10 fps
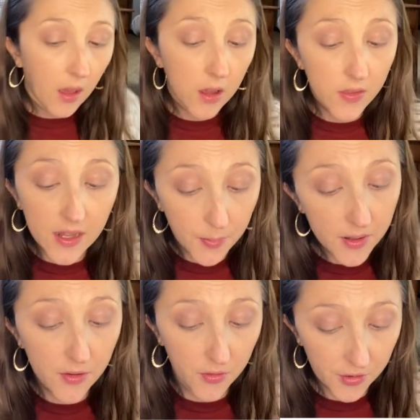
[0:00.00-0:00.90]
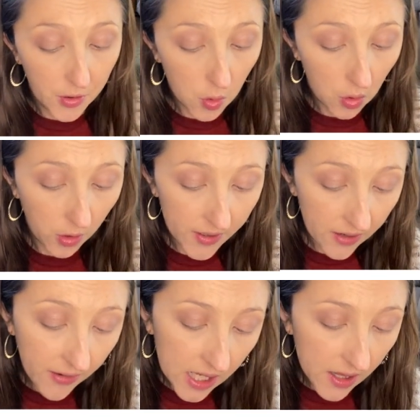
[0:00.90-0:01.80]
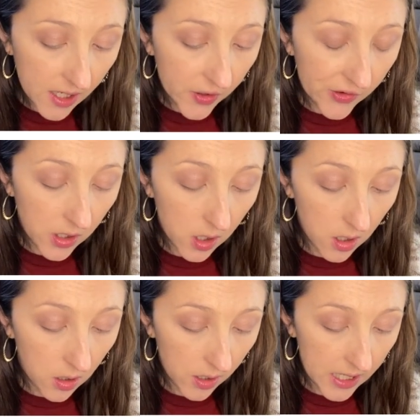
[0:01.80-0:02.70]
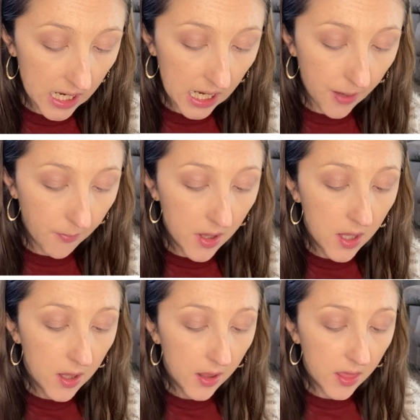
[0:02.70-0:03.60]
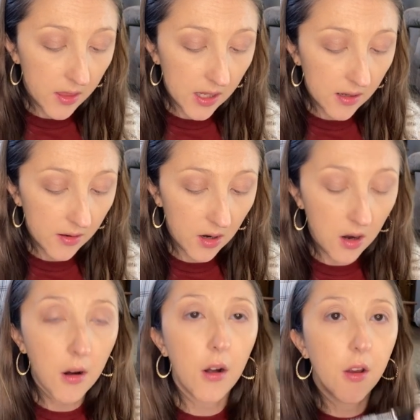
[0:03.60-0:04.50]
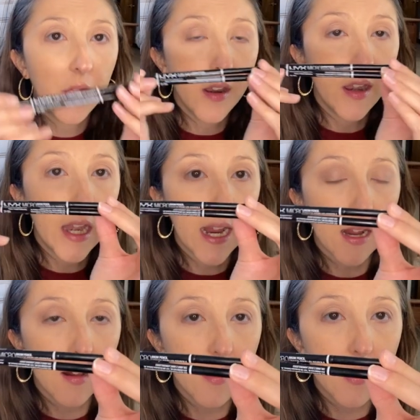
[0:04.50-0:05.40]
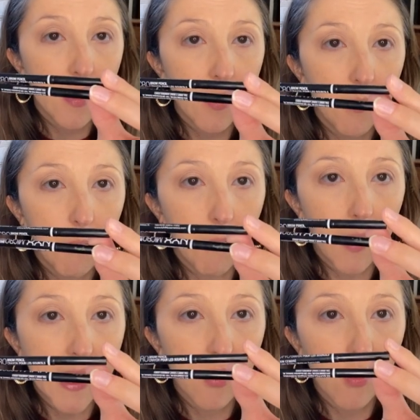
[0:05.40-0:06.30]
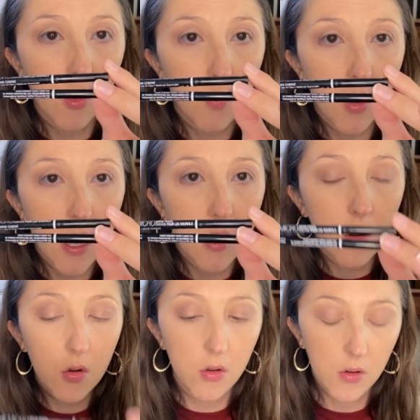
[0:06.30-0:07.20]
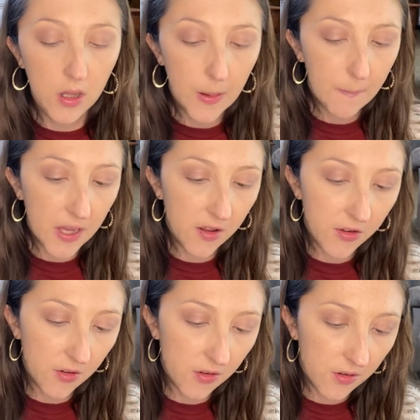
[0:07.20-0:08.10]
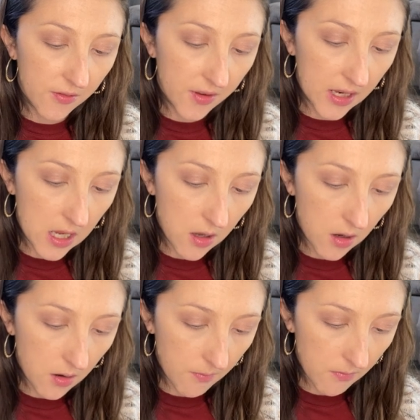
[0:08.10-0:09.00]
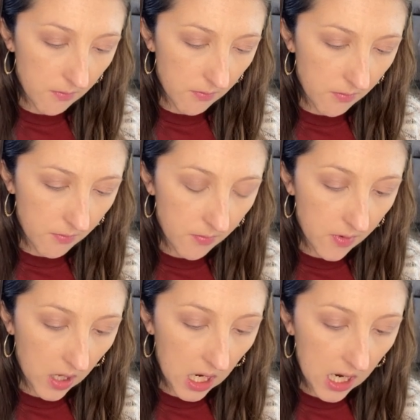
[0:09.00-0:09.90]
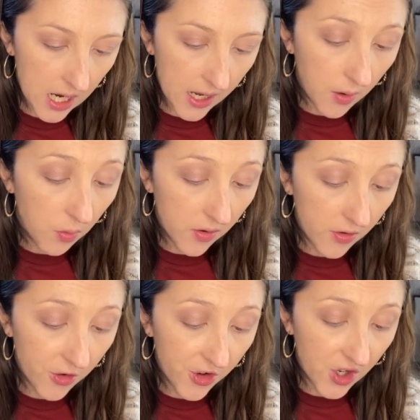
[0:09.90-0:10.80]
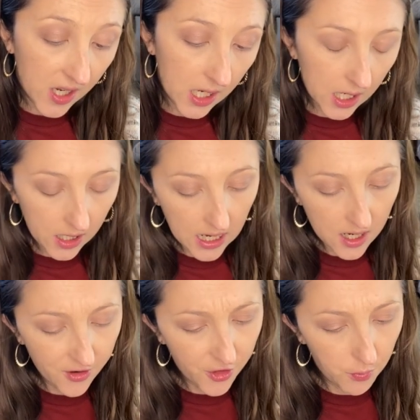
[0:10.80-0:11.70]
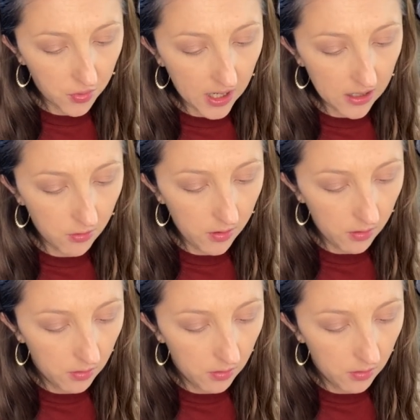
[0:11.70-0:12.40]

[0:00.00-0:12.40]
These pencils are old. I've had these for a long time. These are the NYX Micro Brow pencils. I wear the shade Ash Brown.